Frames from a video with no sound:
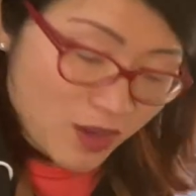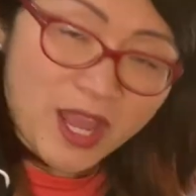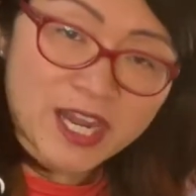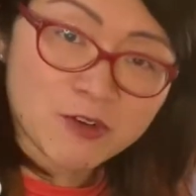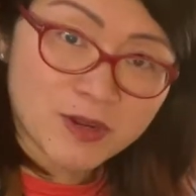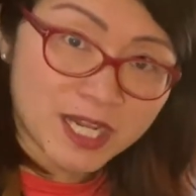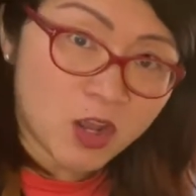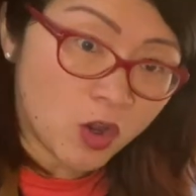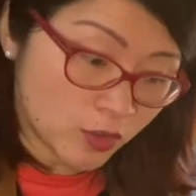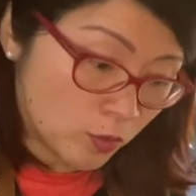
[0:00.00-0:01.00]
In a really
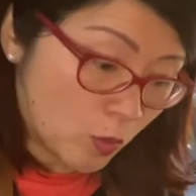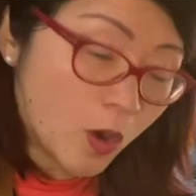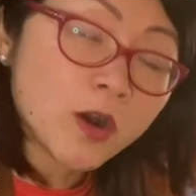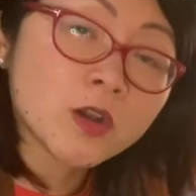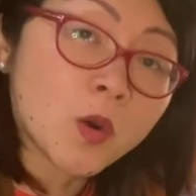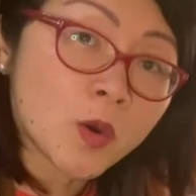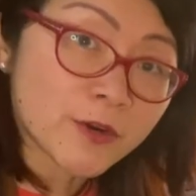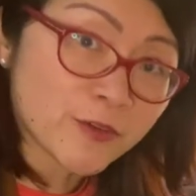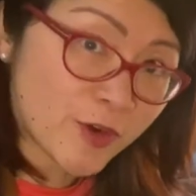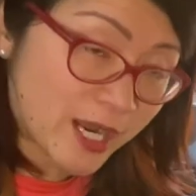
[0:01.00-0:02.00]
hot wok or
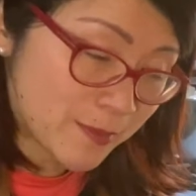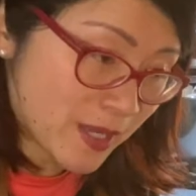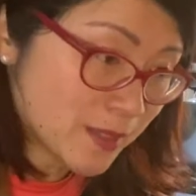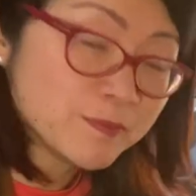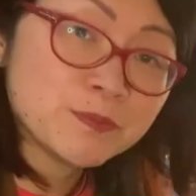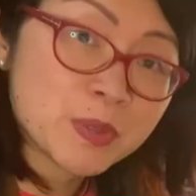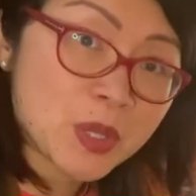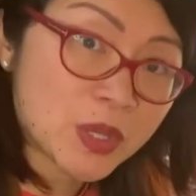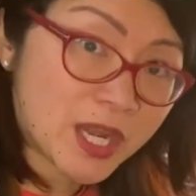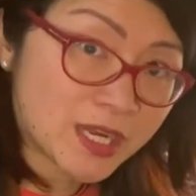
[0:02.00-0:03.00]
frying pan,
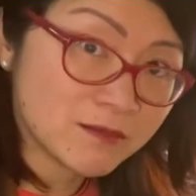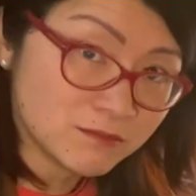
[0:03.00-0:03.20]
put in